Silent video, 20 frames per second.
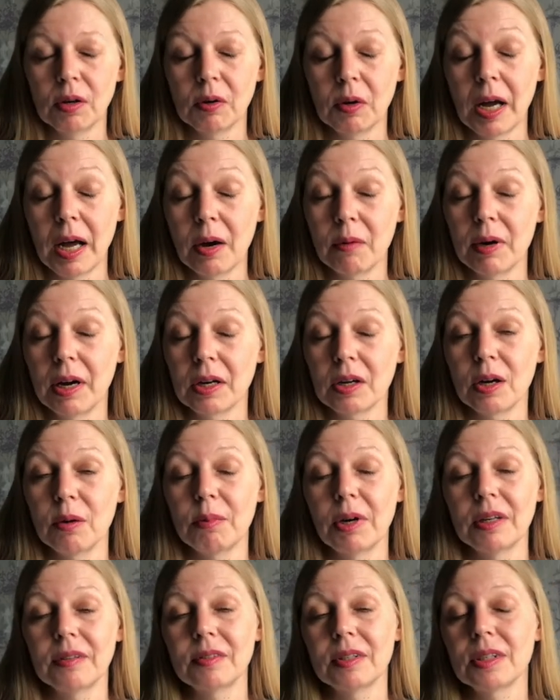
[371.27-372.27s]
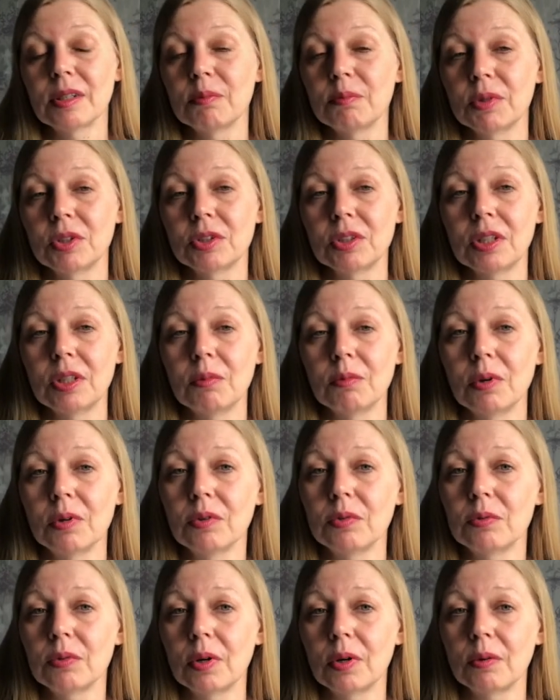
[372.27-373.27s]
How I got my second machine
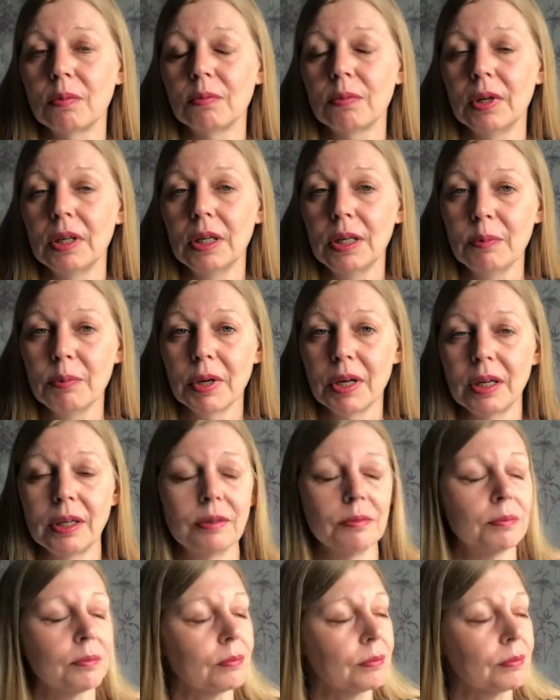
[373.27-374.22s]
was from eBay.